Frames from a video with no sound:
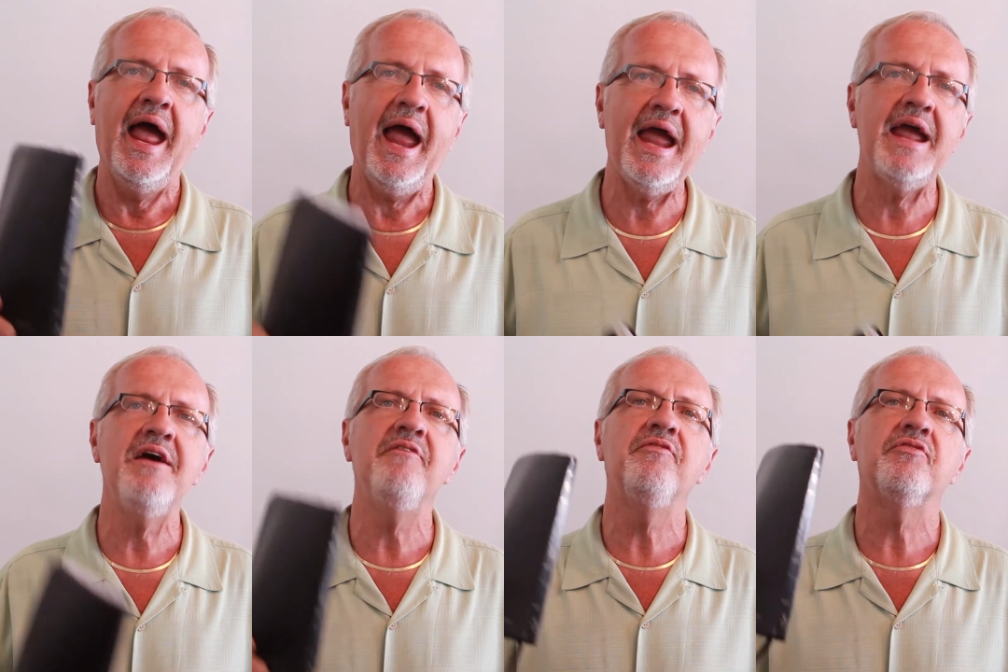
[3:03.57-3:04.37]

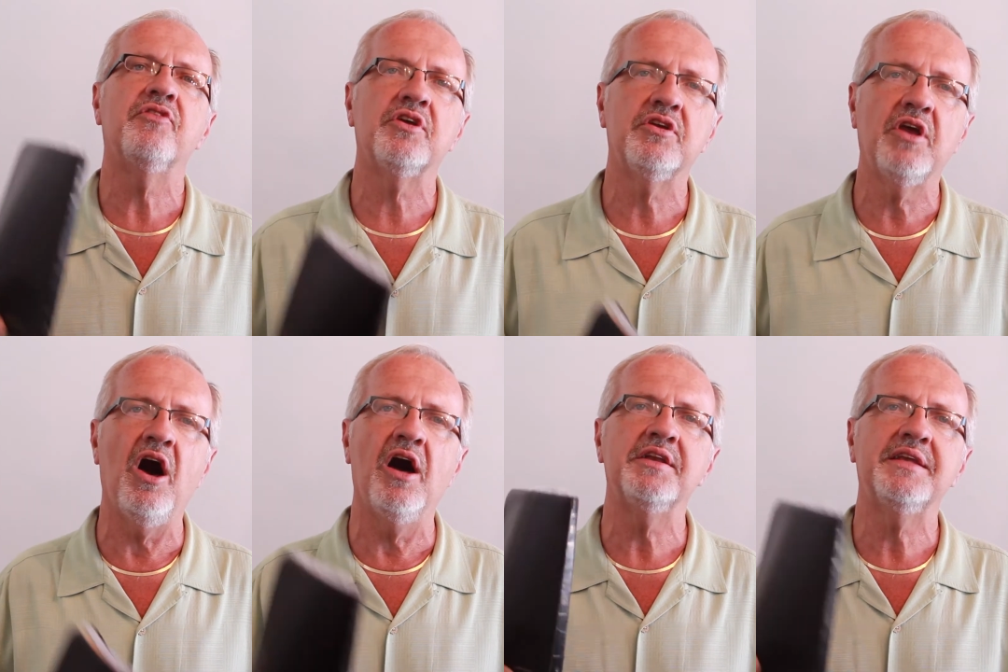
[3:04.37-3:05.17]
Have the
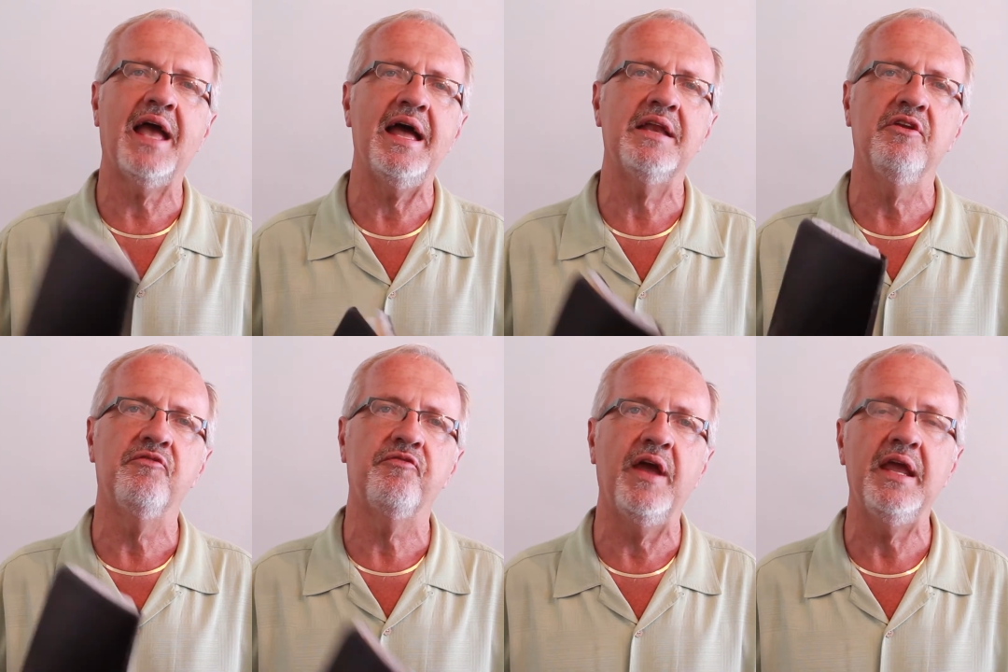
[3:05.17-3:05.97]
God kind
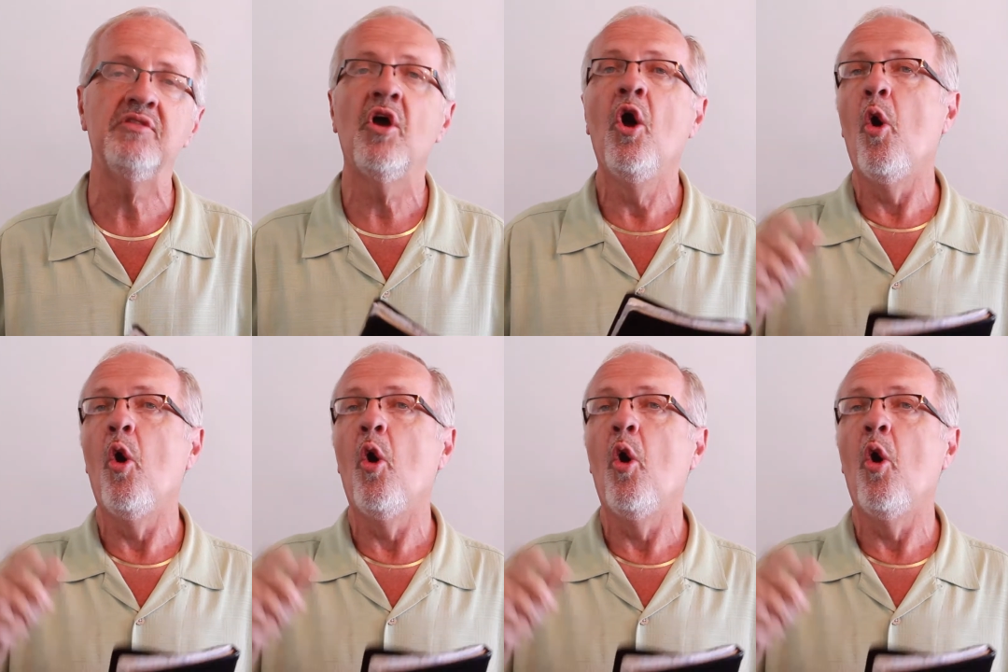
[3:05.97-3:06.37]
of faith,